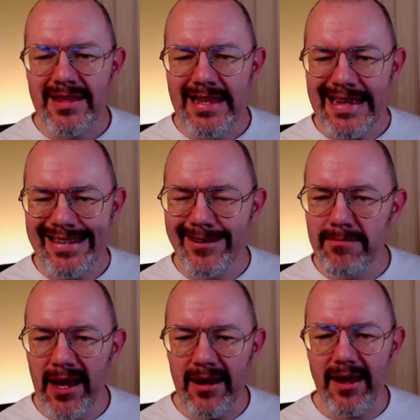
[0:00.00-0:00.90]

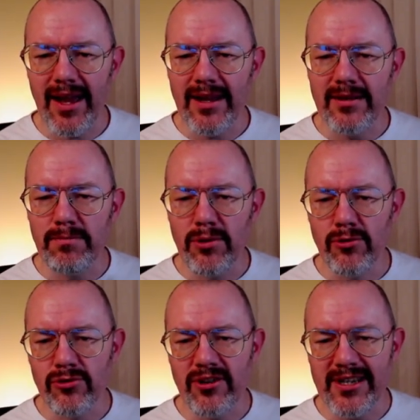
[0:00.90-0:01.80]
database, and
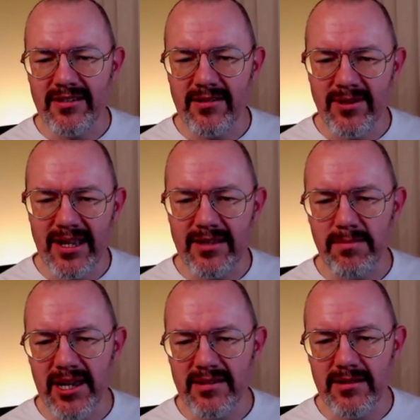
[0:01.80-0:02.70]
portraits. So
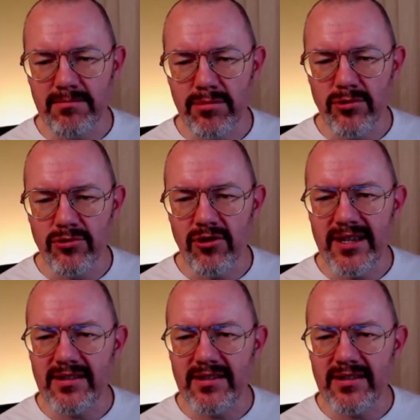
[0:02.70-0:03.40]
database and portraits.